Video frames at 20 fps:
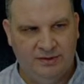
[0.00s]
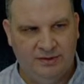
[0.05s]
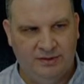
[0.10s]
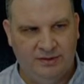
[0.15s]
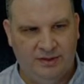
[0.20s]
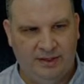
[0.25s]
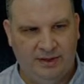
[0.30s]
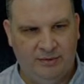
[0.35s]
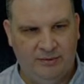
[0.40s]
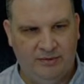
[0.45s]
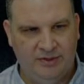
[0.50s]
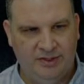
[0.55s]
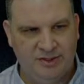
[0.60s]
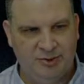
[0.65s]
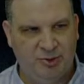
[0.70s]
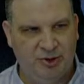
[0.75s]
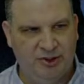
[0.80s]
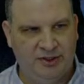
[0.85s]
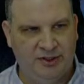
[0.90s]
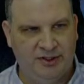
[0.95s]
All right, well, let's
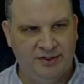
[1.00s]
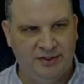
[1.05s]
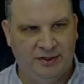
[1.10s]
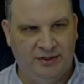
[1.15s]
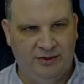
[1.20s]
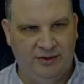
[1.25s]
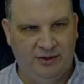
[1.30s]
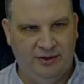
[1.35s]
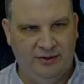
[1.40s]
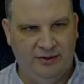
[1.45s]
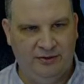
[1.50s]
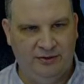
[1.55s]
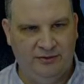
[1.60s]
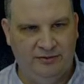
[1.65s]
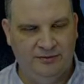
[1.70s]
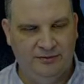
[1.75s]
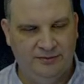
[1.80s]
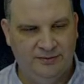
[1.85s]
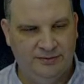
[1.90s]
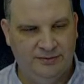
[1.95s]
put this on auto.
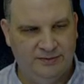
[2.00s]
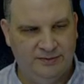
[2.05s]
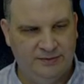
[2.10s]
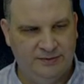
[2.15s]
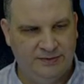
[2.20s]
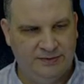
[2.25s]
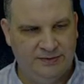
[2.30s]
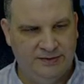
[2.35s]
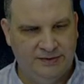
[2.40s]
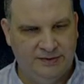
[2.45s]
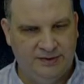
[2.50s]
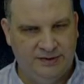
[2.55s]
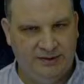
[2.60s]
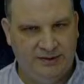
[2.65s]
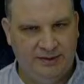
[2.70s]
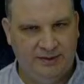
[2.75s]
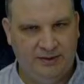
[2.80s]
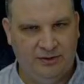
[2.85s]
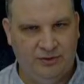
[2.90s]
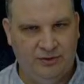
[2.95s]

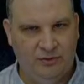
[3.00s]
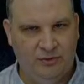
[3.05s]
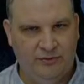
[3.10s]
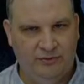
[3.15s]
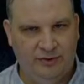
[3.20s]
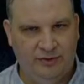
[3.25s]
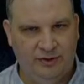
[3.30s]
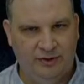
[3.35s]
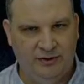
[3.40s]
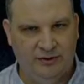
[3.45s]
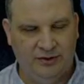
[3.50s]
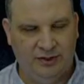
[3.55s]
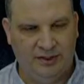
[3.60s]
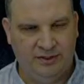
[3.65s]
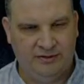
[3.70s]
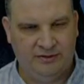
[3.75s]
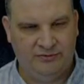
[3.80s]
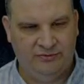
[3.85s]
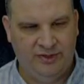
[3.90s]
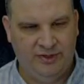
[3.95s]
And I'll go over and I'll look
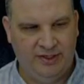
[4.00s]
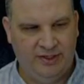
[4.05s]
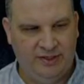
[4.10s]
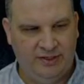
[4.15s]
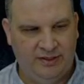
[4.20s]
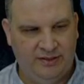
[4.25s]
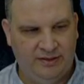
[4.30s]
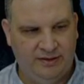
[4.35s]
at the feat.